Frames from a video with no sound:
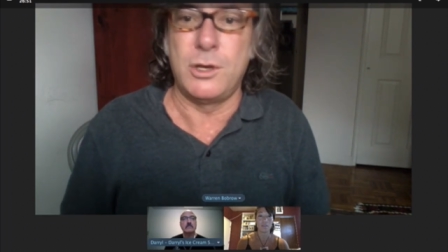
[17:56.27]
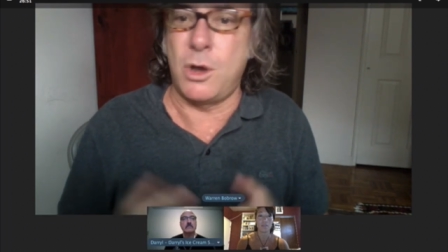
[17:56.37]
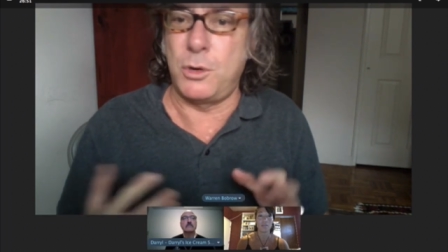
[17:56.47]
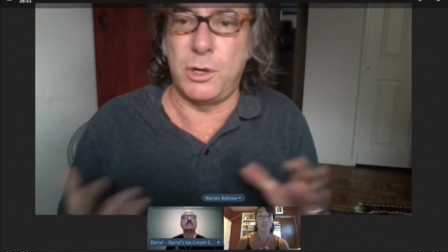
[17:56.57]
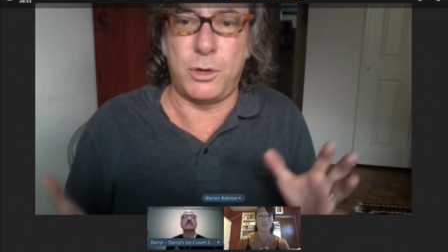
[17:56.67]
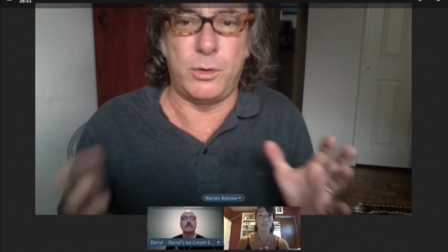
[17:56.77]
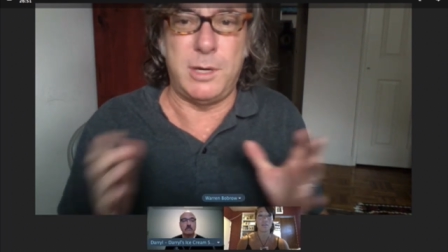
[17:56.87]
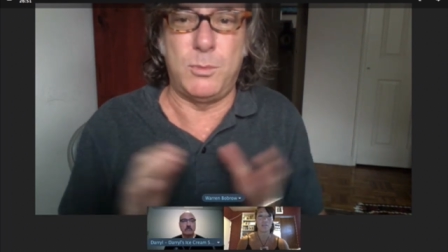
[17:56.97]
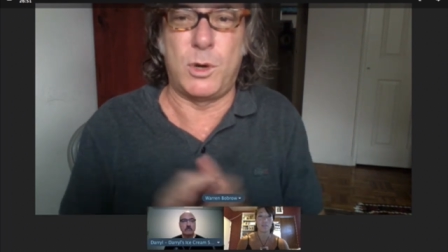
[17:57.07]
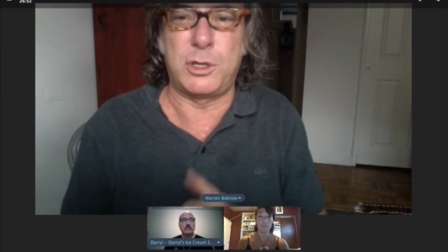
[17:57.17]
Coconut
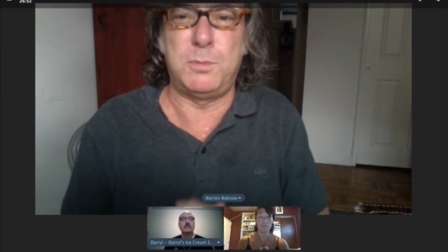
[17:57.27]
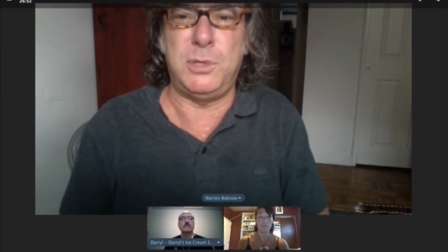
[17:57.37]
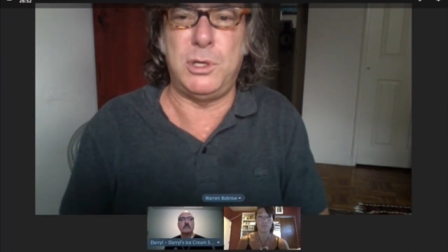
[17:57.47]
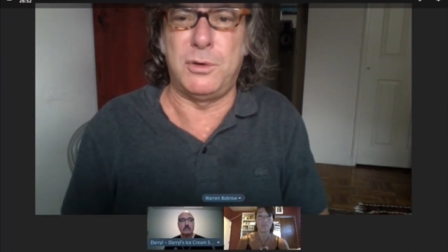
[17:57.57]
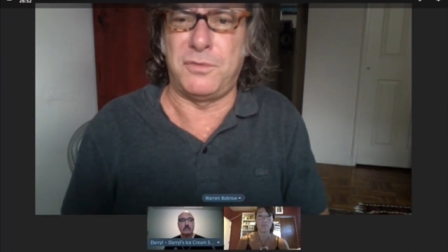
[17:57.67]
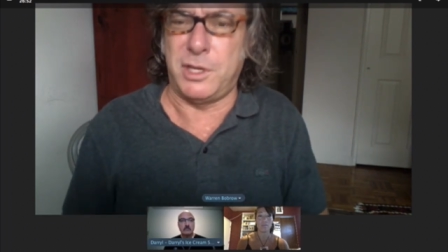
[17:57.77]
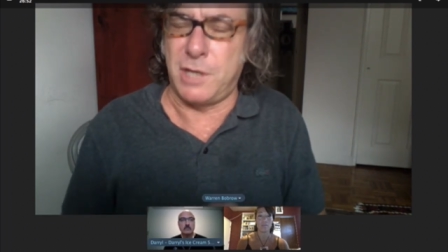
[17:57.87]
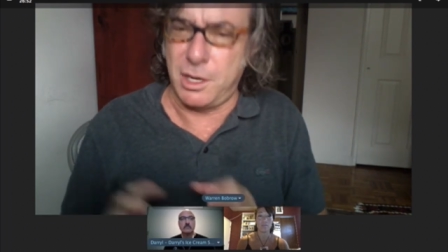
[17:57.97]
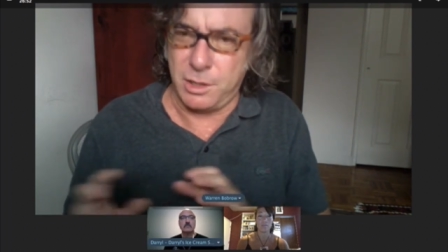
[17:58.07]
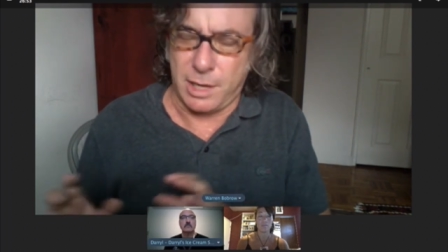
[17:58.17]
cream works
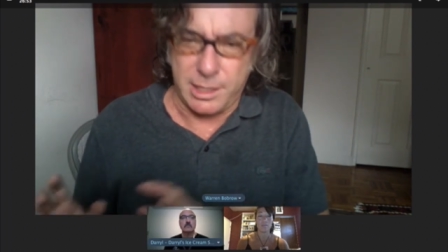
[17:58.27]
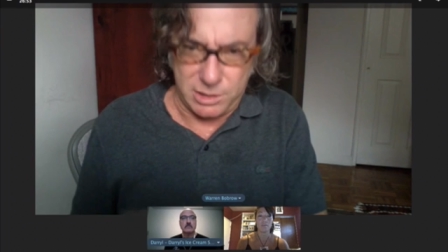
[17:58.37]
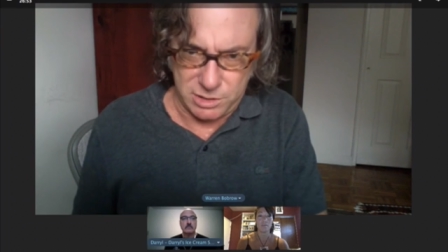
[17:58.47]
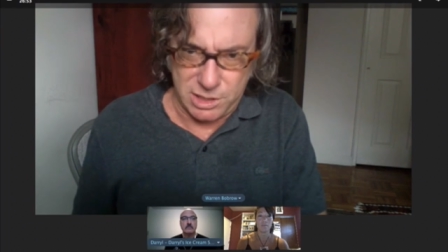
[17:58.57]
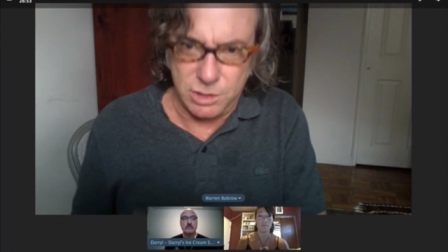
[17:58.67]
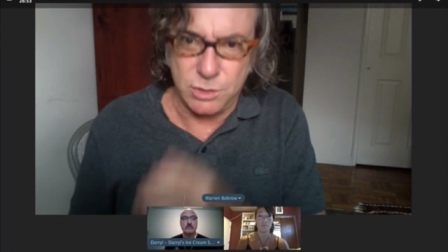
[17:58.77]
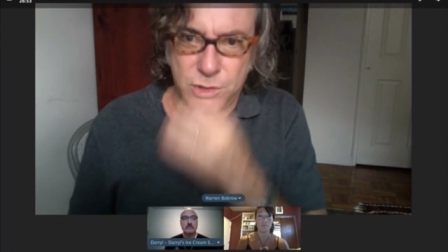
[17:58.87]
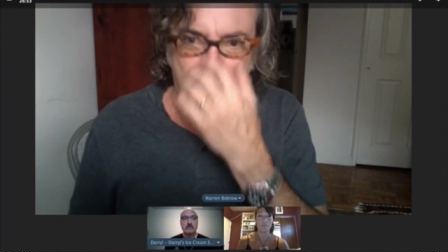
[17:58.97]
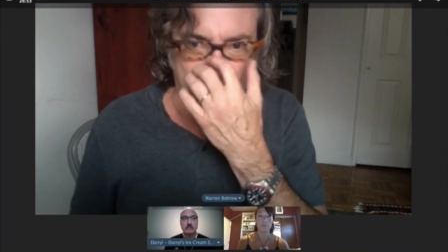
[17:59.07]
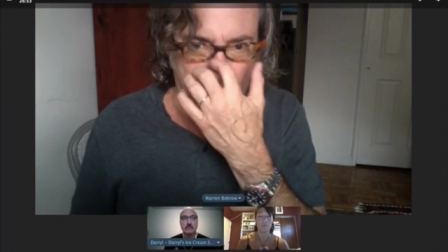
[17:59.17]
beautifully. I did
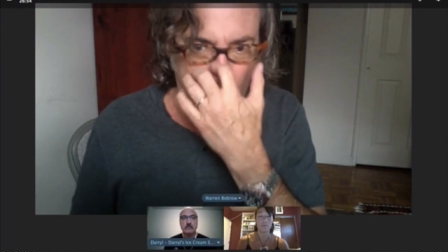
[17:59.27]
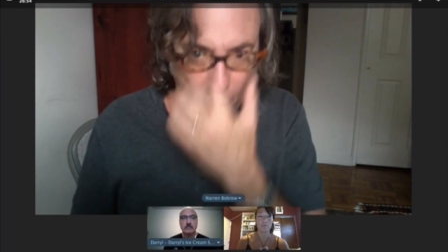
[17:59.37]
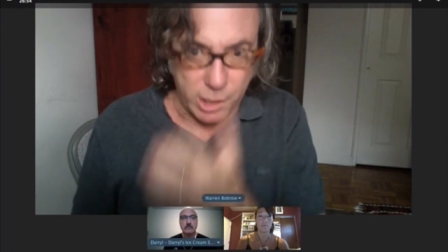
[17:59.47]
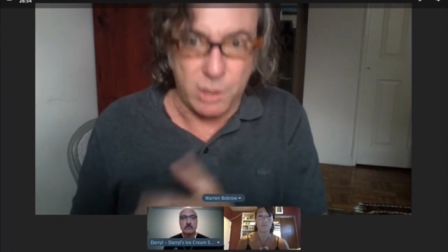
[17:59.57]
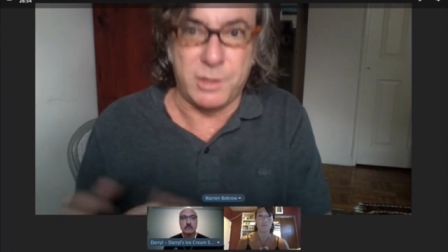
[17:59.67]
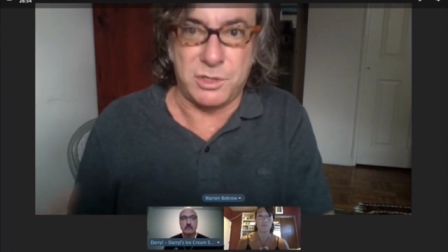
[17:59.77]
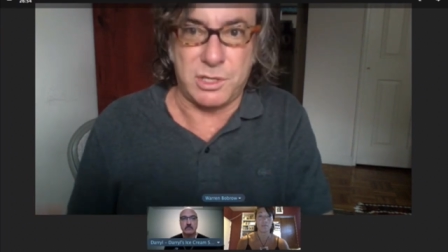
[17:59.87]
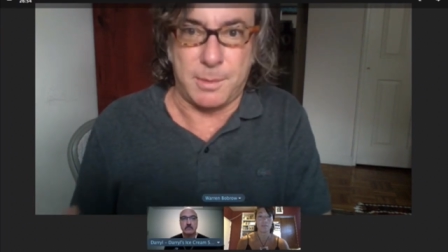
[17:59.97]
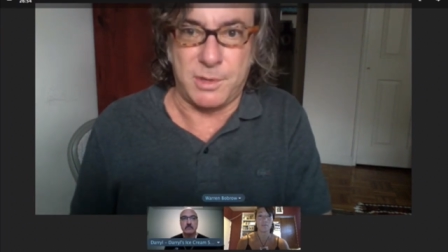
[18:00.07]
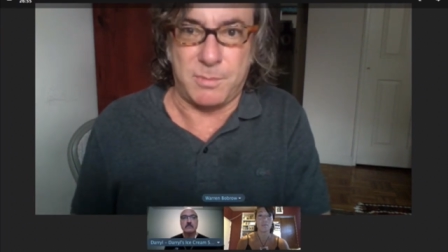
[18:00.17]
use coconut oil in
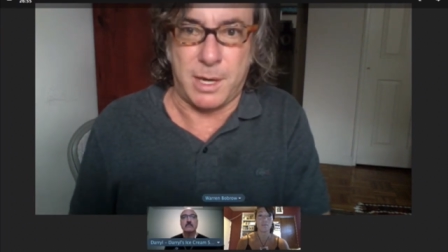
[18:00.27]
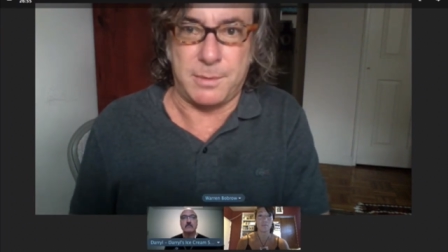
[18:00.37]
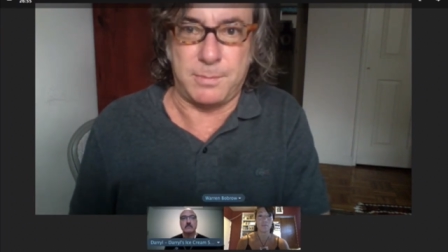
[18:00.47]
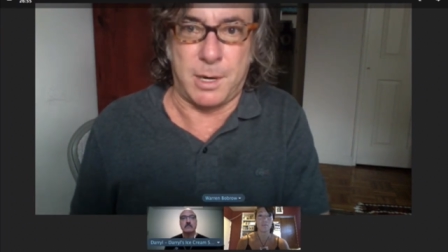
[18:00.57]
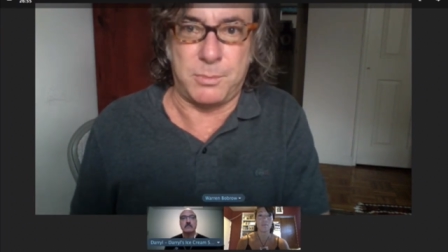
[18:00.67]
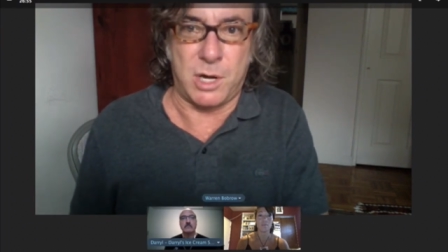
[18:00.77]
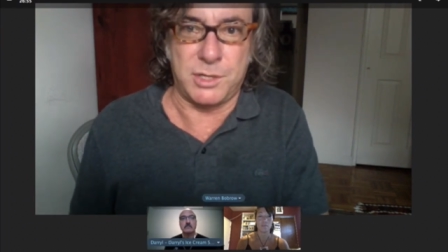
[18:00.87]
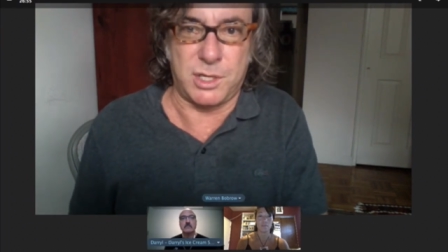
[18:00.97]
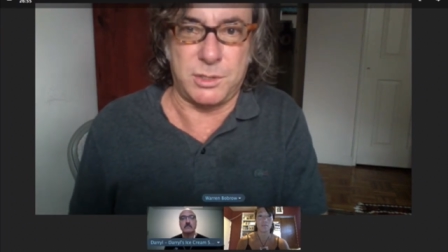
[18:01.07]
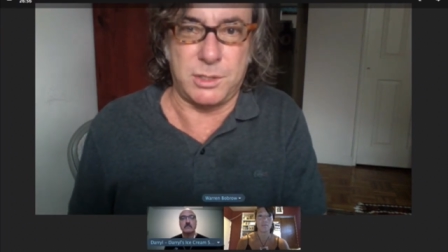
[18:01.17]
some of my
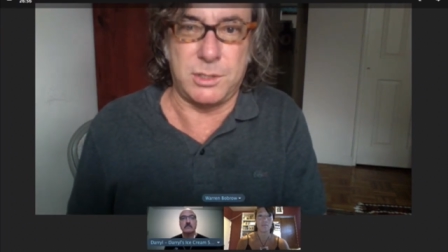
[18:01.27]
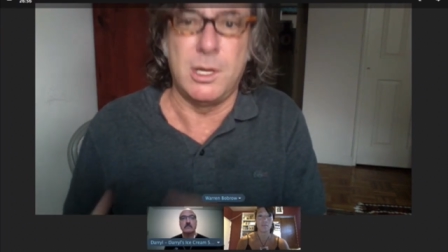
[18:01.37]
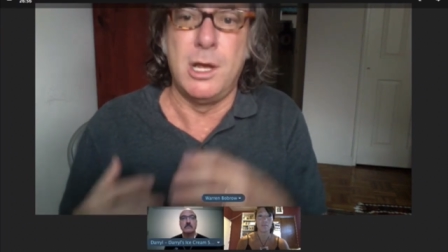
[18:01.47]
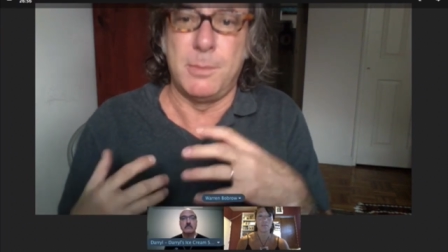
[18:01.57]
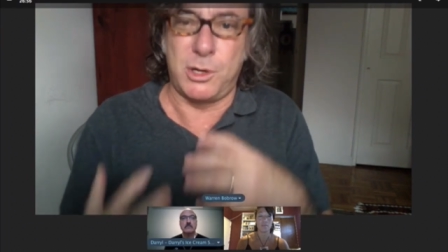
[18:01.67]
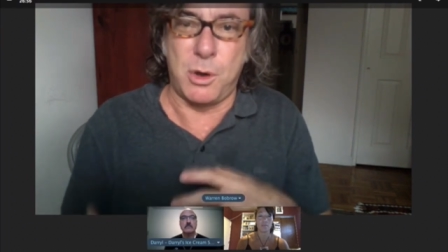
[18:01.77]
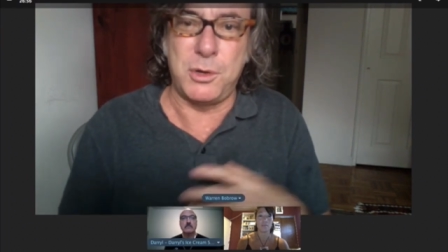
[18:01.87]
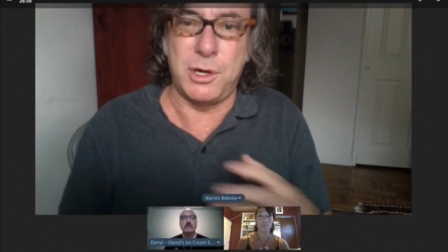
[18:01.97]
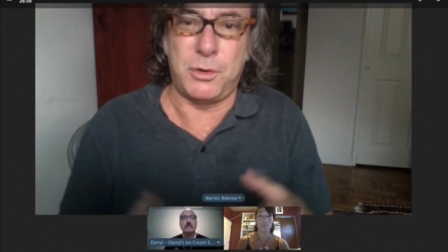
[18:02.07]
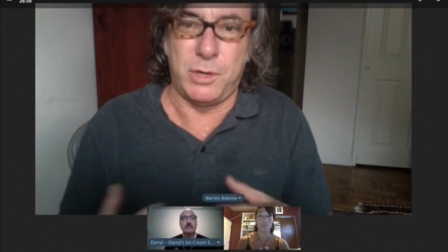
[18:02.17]
processes, but
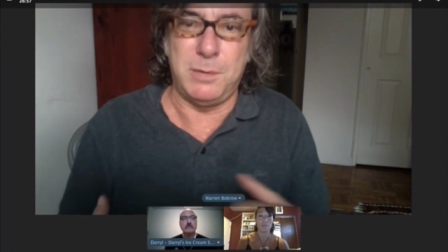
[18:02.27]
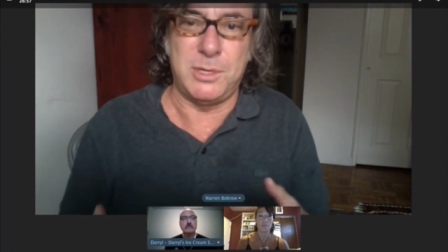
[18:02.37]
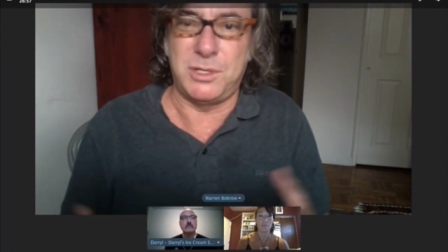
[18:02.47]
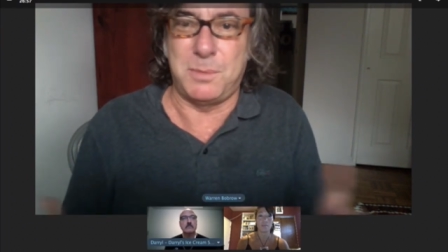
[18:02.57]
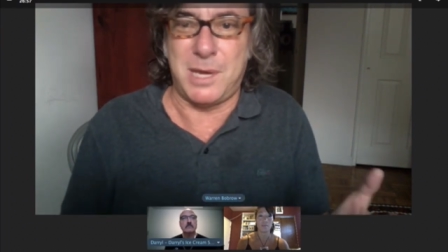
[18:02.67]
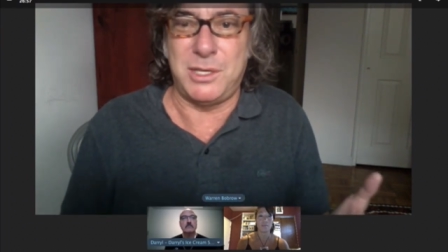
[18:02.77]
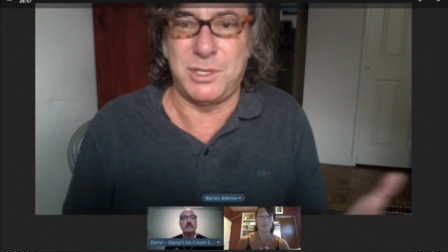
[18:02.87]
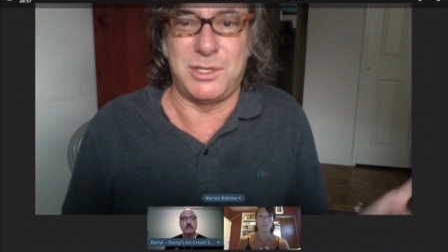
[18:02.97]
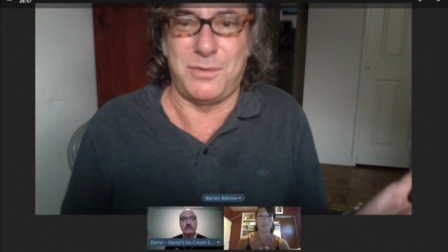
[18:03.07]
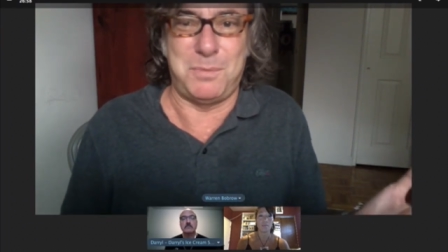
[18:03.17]
coconut cream is the
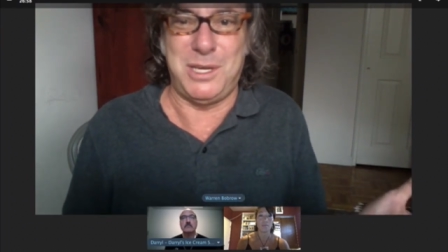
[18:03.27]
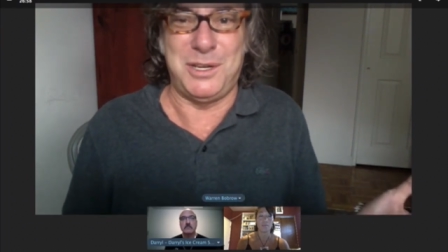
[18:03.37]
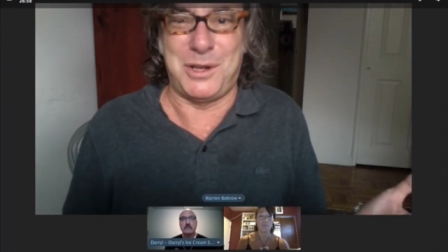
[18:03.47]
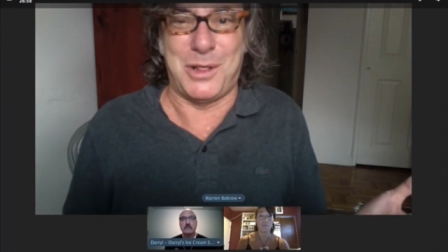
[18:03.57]
basis of a pina